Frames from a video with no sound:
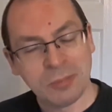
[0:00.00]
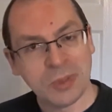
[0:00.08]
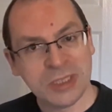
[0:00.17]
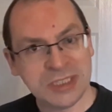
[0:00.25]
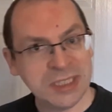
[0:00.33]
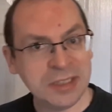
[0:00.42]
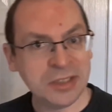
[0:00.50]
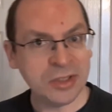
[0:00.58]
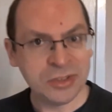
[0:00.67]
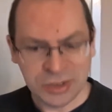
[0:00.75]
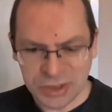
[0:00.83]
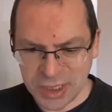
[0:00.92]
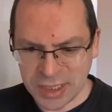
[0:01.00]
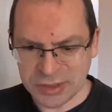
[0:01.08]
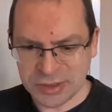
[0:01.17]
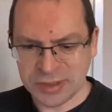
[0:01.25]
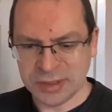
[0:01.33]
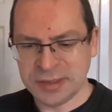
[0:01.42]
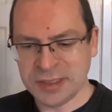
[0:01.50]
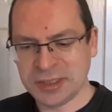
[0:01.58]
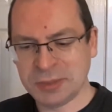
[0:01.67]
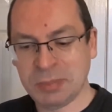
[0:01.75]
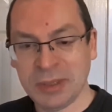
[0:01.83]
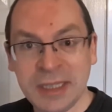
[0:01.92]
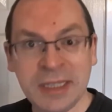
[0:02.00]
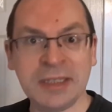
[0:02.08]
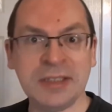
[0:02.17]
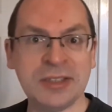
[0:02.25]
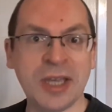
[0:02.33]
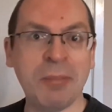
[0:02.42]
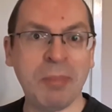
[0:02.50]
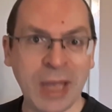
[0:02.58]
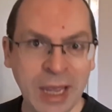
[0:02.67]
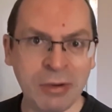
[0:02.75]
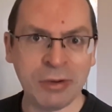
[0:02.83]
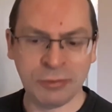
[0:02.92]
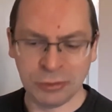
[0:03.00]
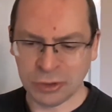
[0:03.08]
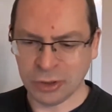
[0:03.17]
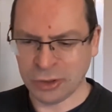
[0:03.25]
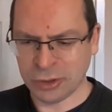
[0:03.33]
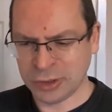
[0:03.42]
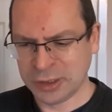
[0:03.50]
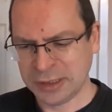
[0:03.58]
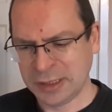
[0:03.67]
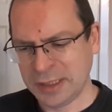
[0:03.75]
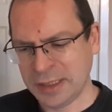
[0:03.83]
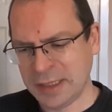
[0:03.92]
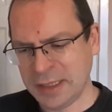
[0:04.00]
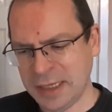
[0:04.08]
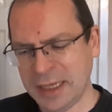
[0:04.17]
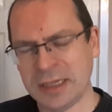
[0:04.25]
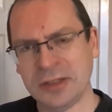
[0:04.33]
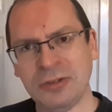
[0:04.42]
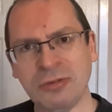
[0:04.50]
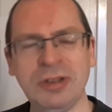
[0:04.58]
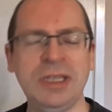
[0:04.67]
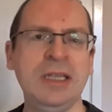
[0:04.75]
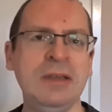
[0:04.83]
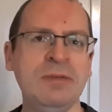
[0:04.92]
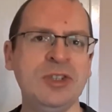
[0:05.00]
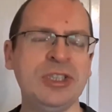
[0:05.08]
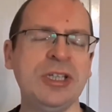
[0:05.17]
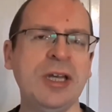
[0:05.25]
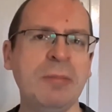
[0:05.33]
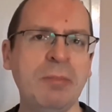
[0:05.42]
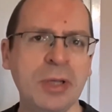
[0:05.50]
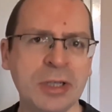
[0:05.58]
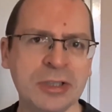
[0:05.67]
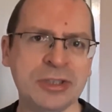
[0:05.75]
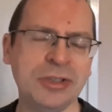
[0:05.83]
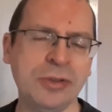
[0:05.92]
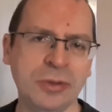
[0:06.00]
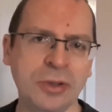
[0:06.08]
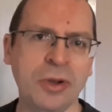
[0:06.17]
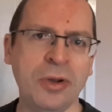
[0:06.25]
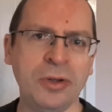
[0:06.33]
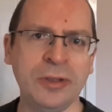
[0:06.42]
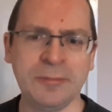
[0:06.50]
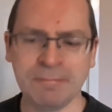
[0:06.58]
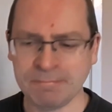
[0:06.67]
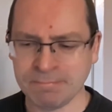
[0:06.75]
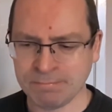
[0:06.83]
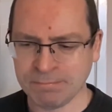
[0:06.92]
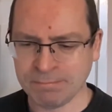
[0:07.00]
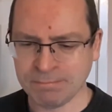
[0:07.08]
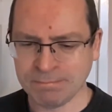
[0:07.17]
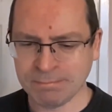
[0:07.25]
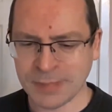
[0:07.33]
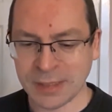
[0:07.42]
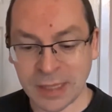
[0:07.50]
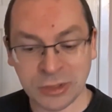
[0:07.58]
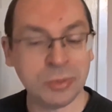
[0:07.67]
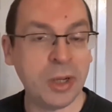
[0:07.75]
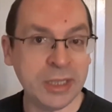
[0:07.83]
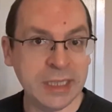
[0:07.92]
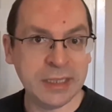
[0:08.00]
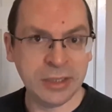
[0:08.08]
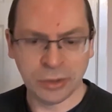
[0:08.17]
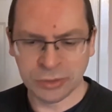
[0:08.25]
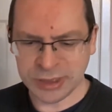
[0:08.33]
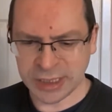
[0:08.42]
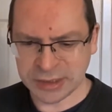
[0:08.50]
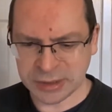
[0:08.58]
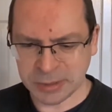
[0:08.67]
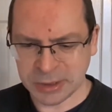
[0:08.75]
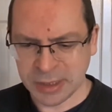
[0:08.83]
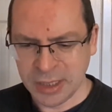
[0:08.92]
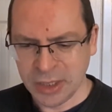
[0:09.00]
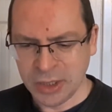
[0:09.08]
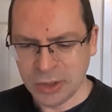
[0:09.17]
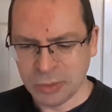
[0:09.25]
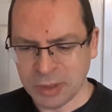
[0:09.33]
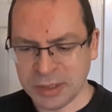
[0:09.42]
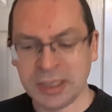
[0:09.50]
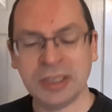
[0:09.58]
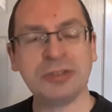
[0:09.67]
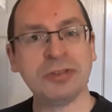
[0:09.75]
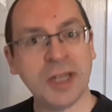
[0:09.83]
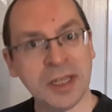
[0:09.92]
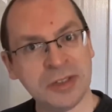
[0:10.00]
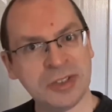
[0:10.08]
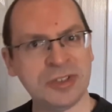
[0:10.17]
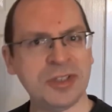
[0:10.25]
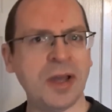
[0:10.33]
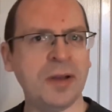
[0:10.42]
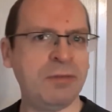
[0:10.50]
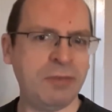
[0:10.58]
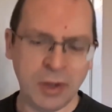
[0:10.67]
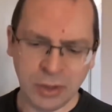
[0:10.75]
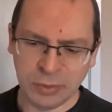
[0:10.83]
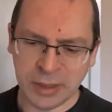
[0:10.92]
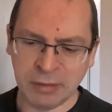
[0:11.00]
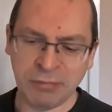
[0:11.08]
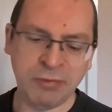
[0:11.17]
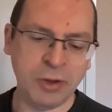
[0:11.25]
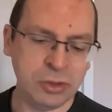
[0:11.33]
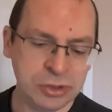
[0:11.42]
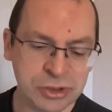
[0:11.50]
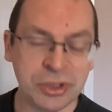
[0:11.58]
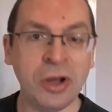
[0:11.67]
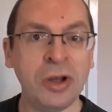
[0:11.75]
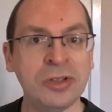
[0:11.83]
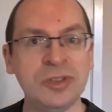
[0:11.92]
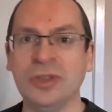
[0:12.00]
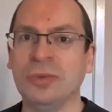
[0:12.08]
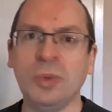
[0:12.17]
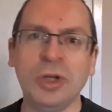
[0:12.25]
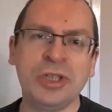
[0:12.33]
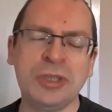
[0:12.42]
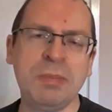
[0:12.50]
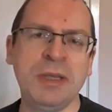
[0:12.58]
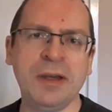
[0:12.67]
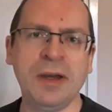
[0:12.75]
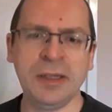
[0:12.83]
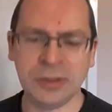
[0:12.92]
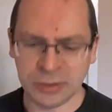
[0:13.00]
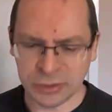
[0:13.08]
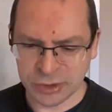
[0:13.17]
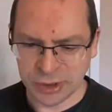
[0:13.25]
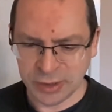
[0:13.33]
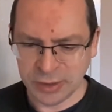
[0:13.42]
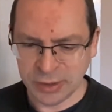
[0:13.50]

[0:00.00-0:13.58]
But sin doesn't just displease a powerful God, it grieves a personal God. That's why in the Old Testament, when the Israelites start following false gods and worshipping idols,